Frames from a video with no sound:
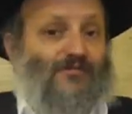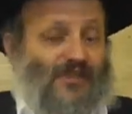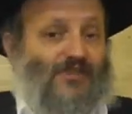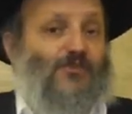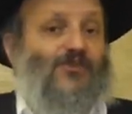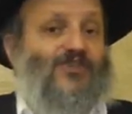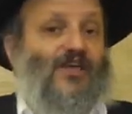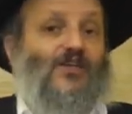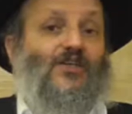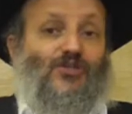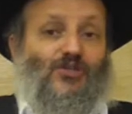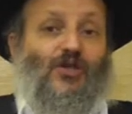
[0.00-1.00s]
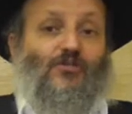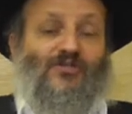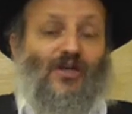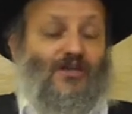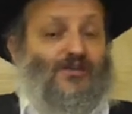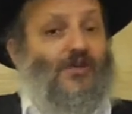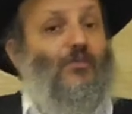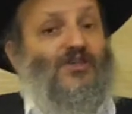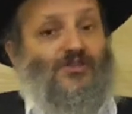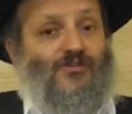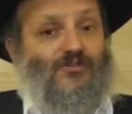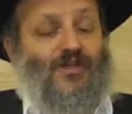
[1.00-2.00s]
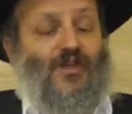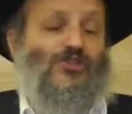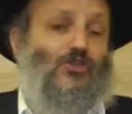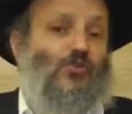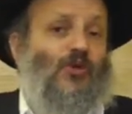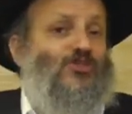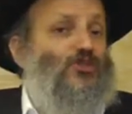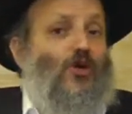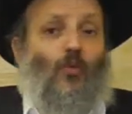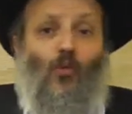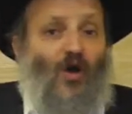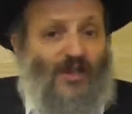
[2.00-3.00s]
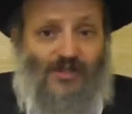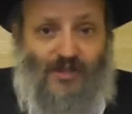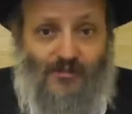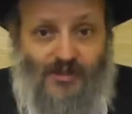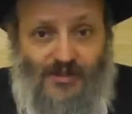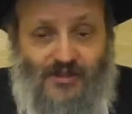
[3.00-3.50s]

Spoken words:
as we said, sometimes there wasn't rain. I just want to share one of them,